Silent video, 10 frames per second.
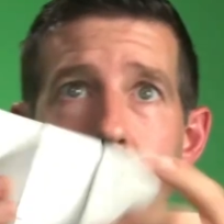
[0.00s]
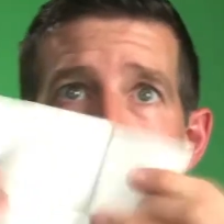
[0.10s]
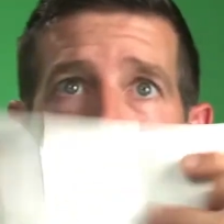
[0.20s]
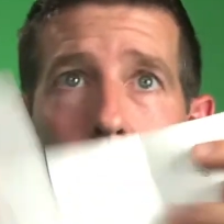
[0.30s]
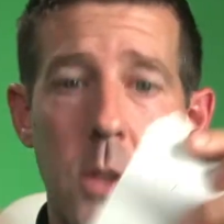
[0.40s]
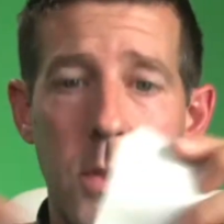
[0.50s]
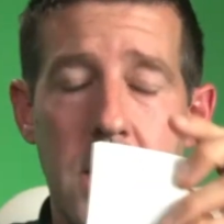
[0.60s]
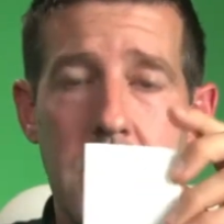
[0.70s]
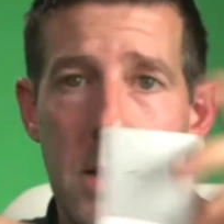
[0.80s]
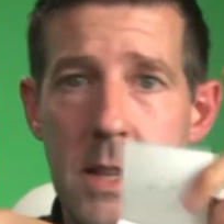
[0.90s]
So this
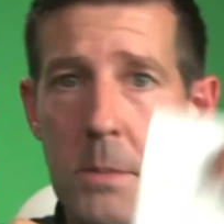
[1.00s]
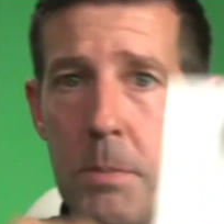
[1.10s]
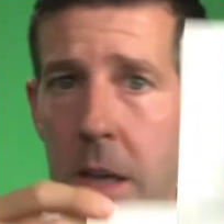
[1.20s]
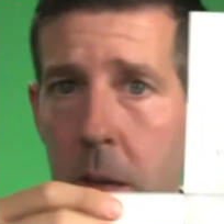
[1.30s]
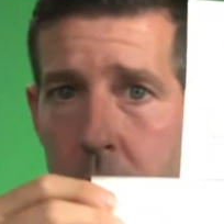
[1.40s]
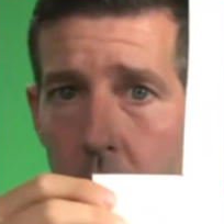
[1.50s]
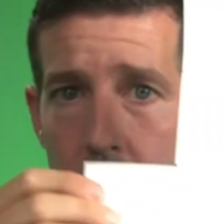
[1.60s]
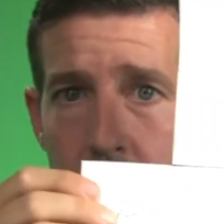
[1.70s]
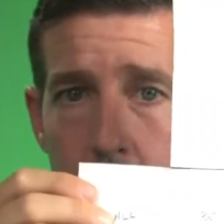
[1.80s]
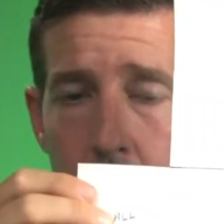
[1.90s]
becomes our
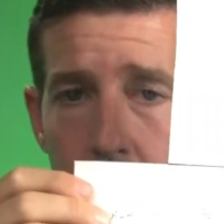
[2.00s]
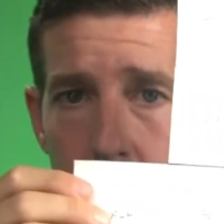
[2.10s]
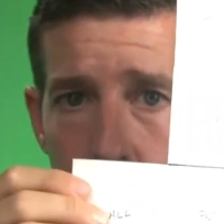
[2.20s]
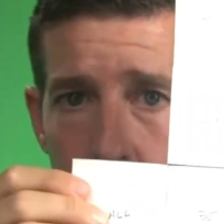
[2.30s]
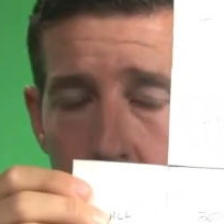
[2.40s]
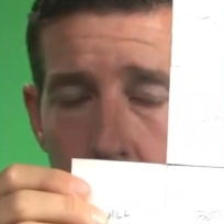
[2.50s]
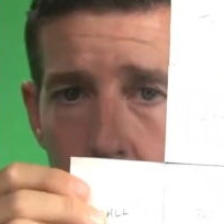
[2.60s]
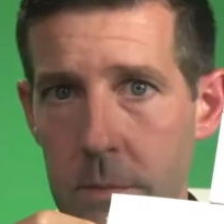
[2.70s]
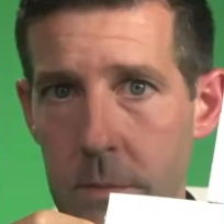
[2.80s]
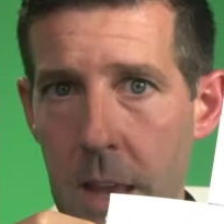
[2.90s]
template for the cube.
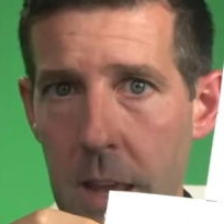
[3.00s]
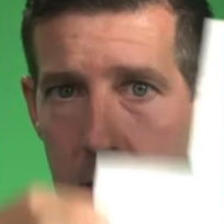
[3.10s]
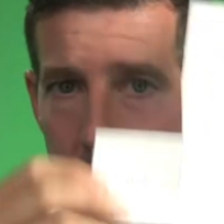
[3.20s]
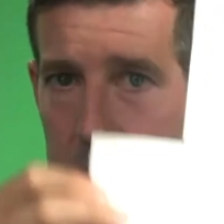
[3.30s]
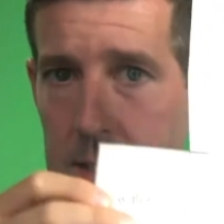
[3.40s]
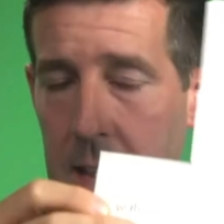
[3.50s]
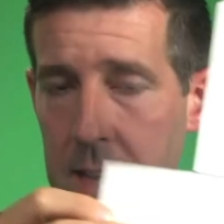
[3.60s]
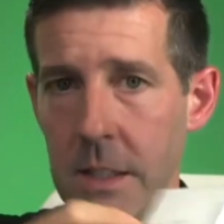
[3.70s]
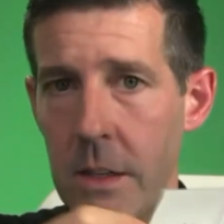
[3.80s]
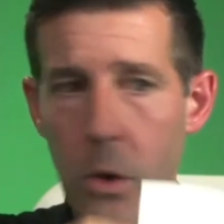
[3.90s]
Yay, this is excellent.
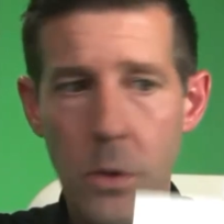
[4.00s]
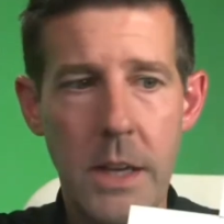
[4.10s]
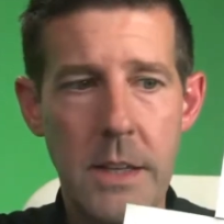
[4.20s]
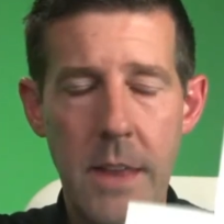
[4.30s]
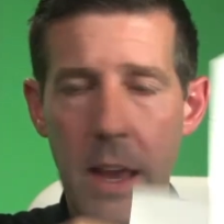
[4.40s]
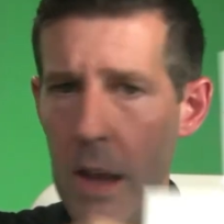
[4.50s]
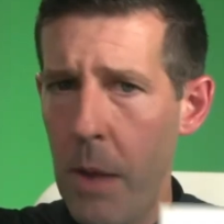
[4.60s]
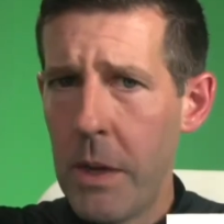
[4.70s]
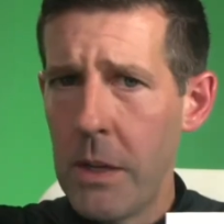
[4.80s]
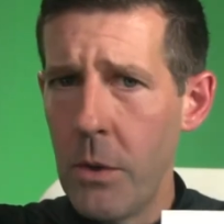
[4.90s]
Hold on to that. And we can
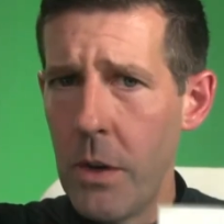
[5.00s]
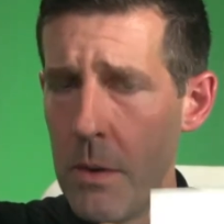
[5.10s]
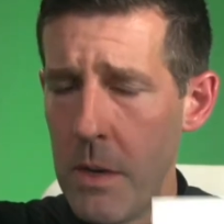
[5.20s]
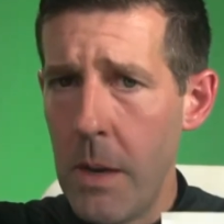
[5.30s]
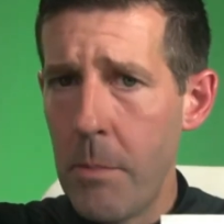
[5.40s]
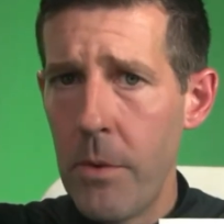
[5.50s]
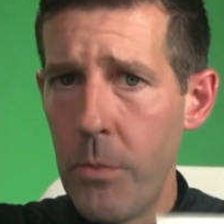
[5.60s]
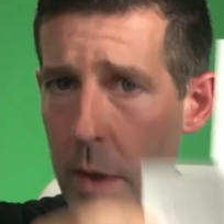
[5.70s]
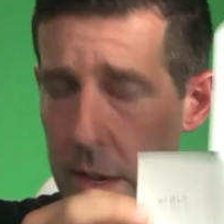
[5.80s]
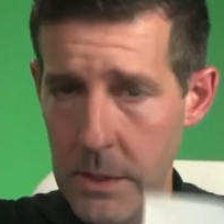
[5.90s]
do it a number of
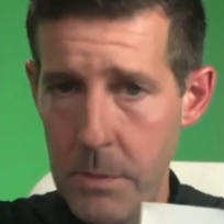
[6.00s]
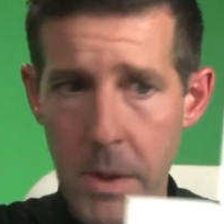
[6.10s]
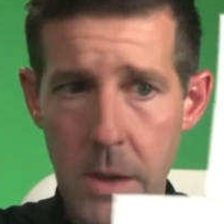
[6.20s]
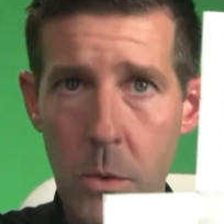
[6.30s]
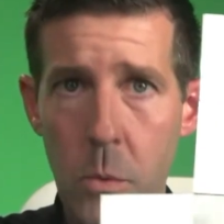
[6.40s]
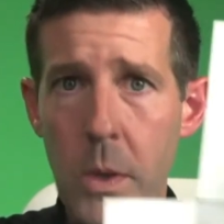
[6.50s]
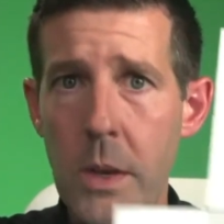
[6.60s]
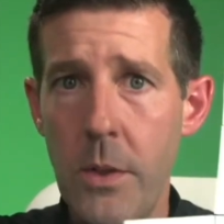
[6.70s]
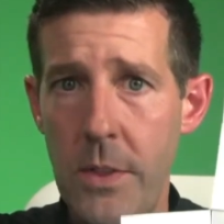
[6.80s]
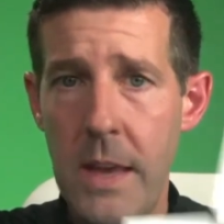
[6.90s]
ways, but we know that
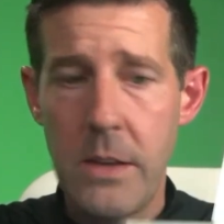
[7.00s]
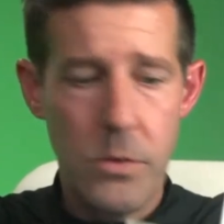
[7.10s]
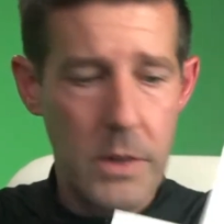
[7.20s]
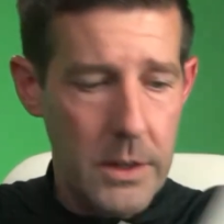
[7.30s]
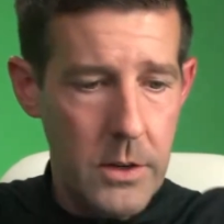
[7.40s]
that's really good.